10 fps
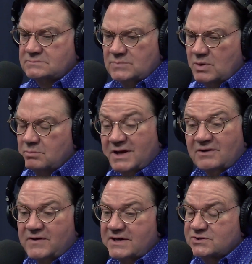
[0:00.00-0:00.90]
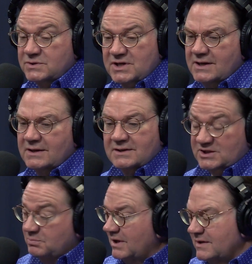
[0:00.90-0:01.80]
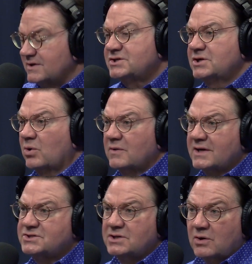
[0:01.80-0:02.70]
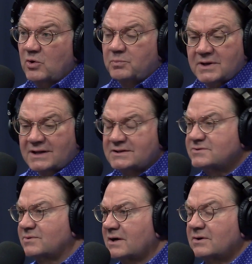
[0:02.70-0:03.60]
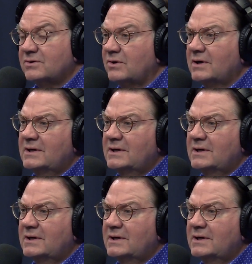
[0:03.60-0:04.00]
big events when you got to play this show or that show or put out this record, or